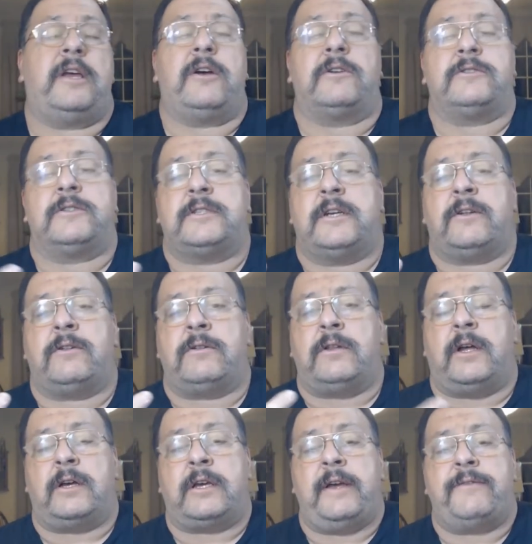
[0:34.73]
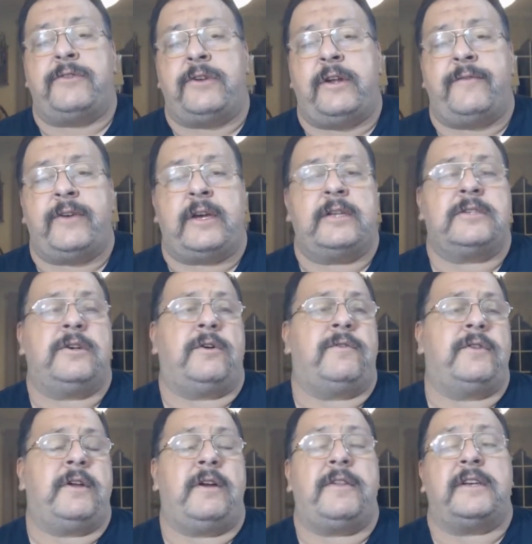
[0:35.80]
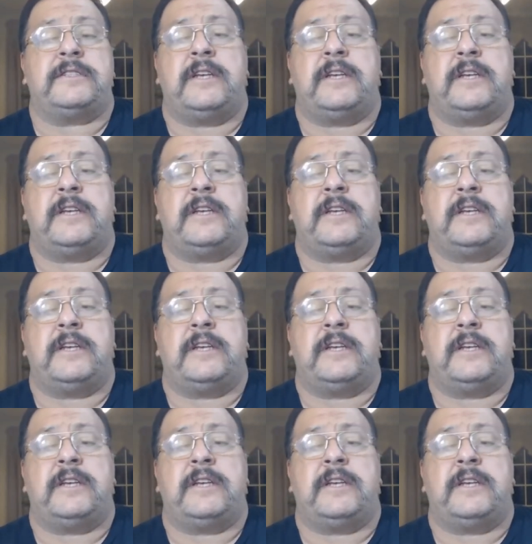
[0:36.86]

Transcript: They also sell uh, gift certificates over there.